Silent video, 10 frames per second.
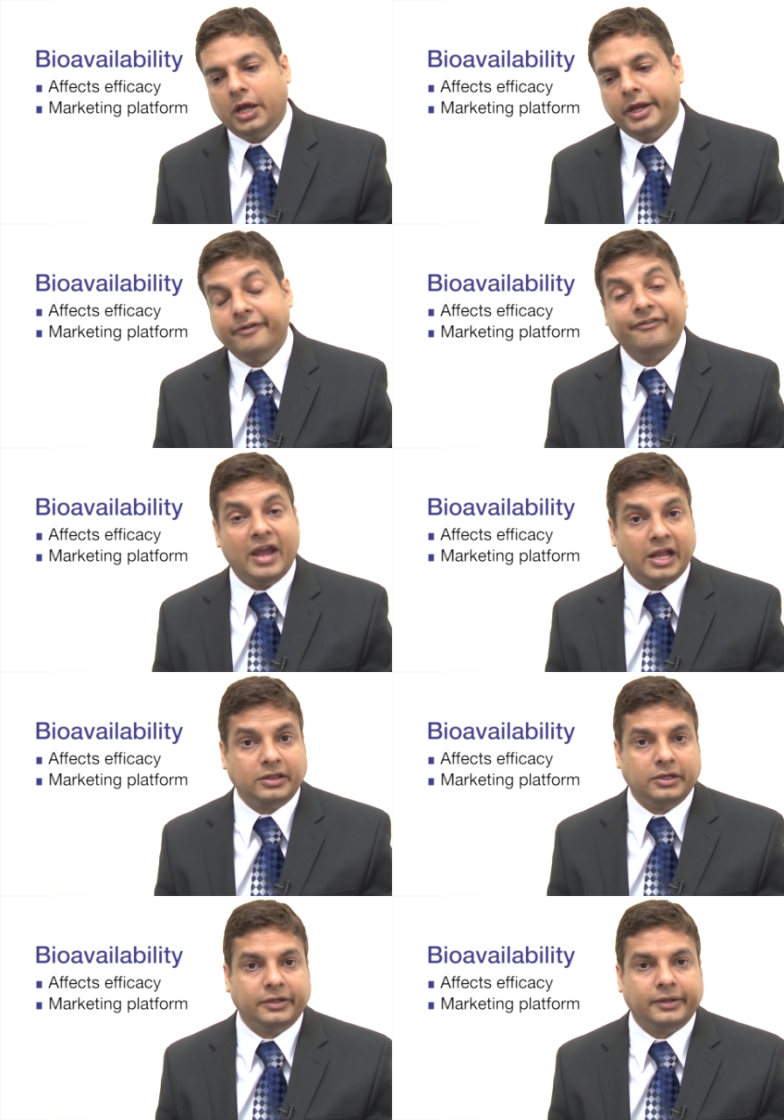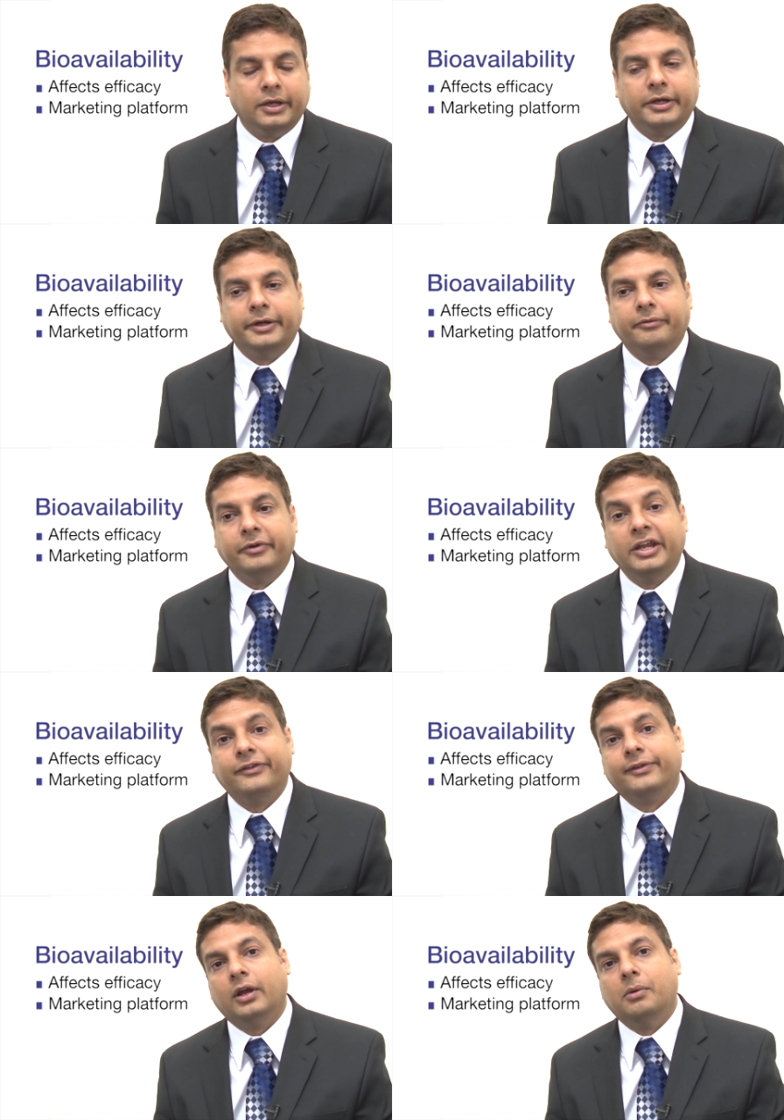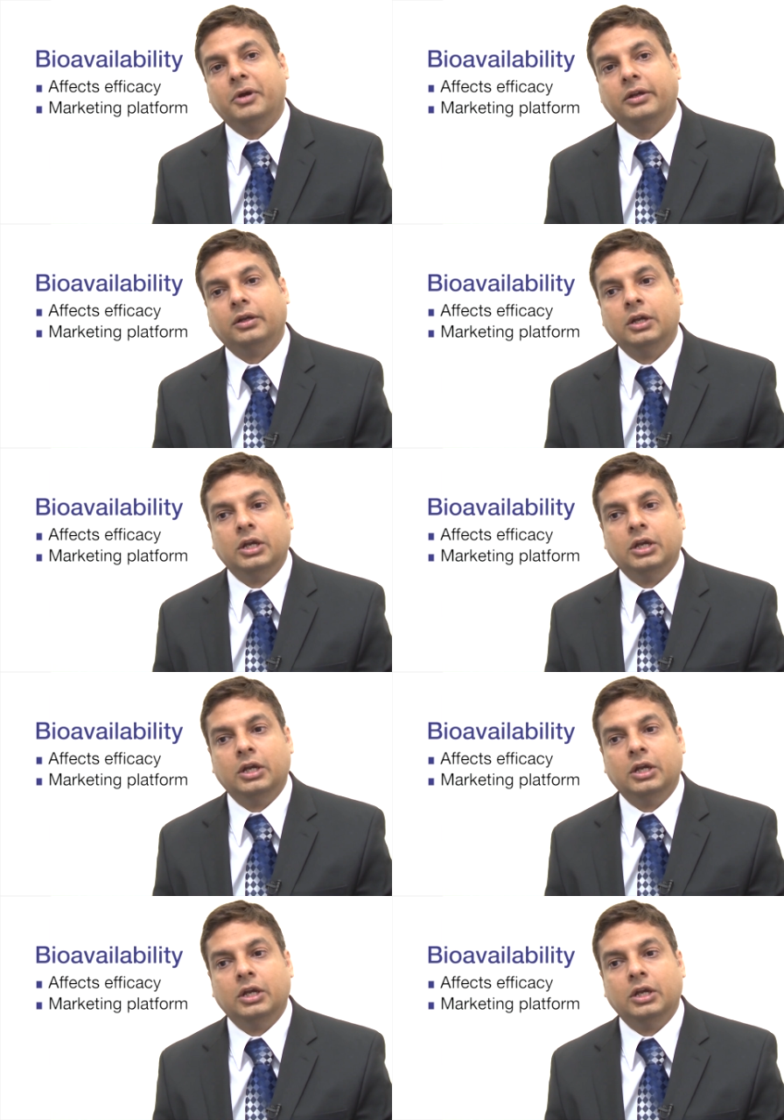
in fact, the race among